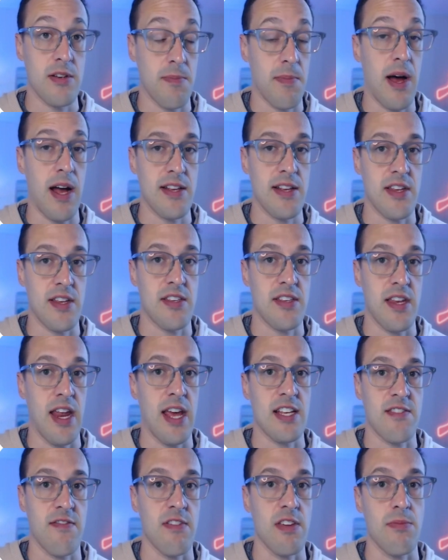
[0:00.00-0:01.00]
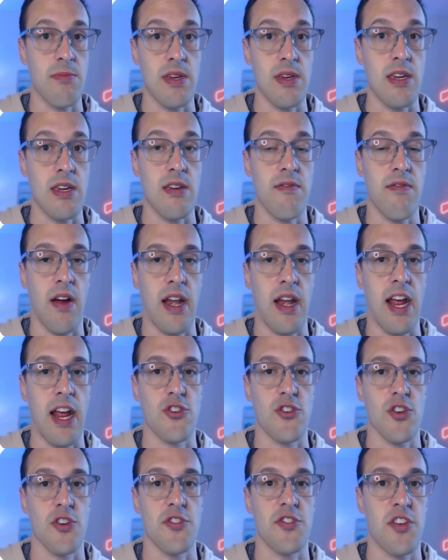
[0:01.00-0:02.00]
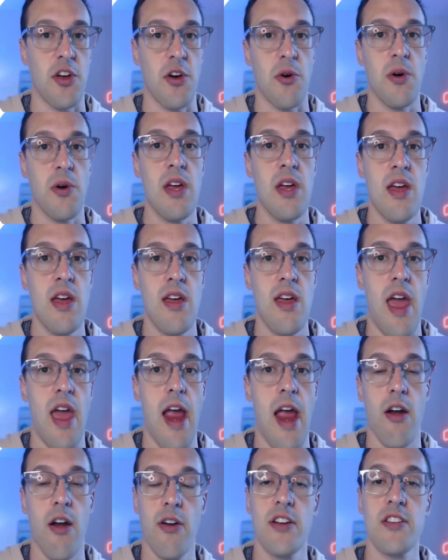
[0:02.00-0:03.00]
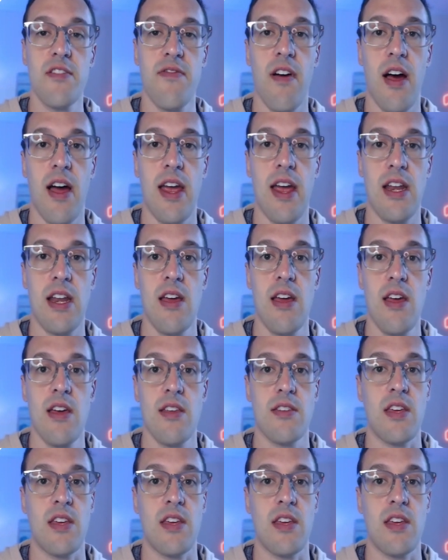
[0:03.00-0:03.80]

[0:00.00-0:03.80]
deposits at SVB Financial. So, Aehr is fine.